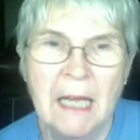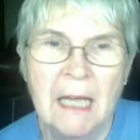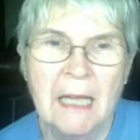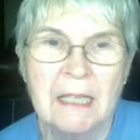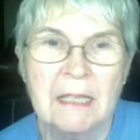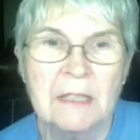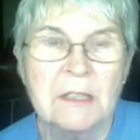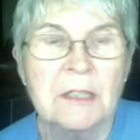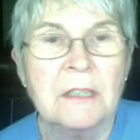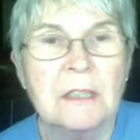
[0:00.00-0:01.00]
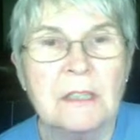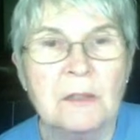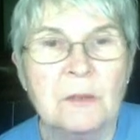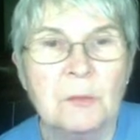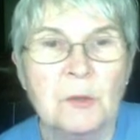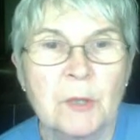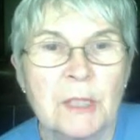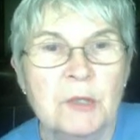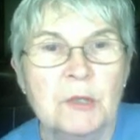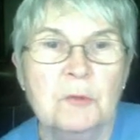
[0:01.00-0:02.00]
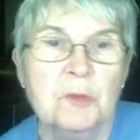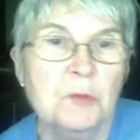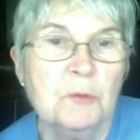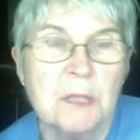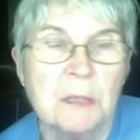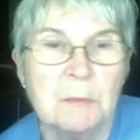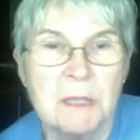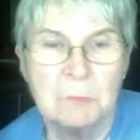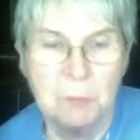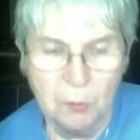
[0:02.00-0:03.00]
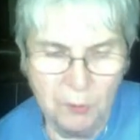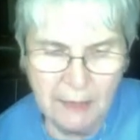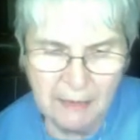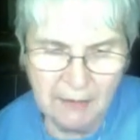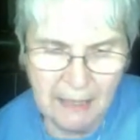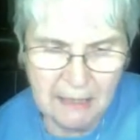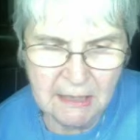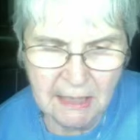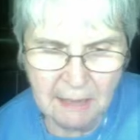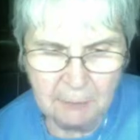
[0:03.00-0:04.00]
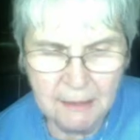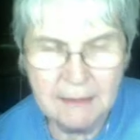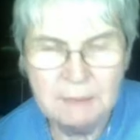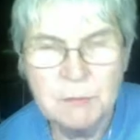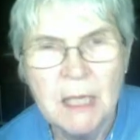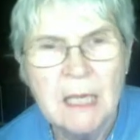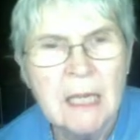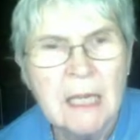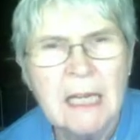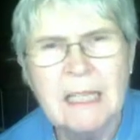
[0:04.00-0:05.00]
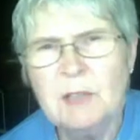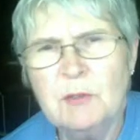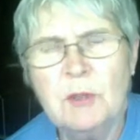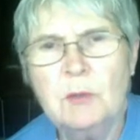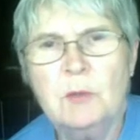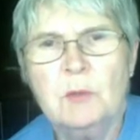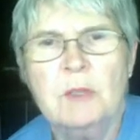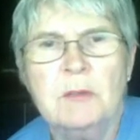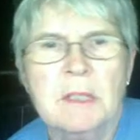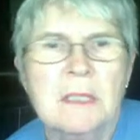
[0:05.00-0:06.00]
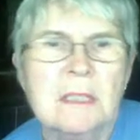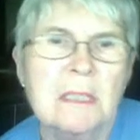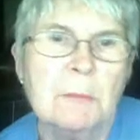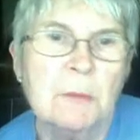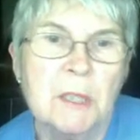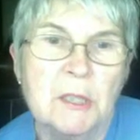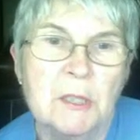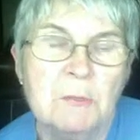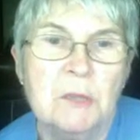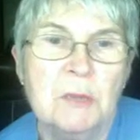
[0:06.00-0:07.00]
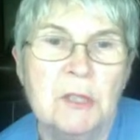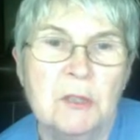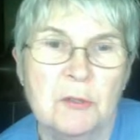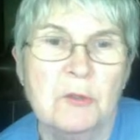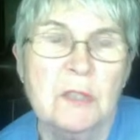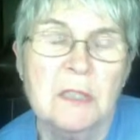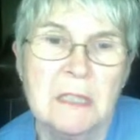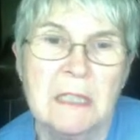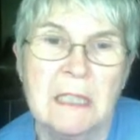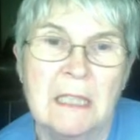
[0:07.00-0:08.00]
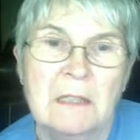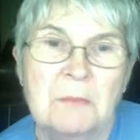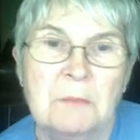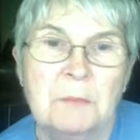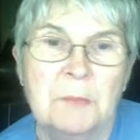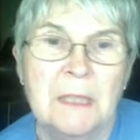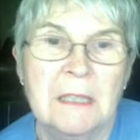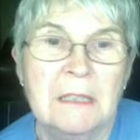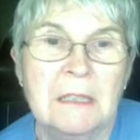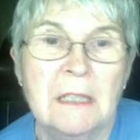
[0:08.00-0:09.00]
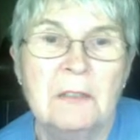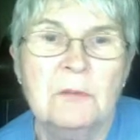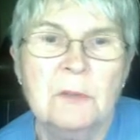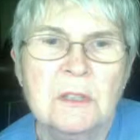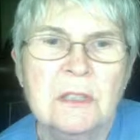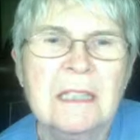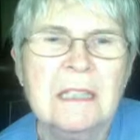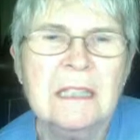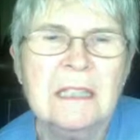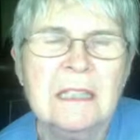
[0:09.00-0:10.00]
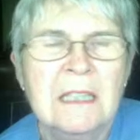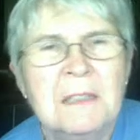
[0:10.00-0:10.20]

And we're going to do some exploring of that topic. And you know, there is separation between church and state, but unfortunately,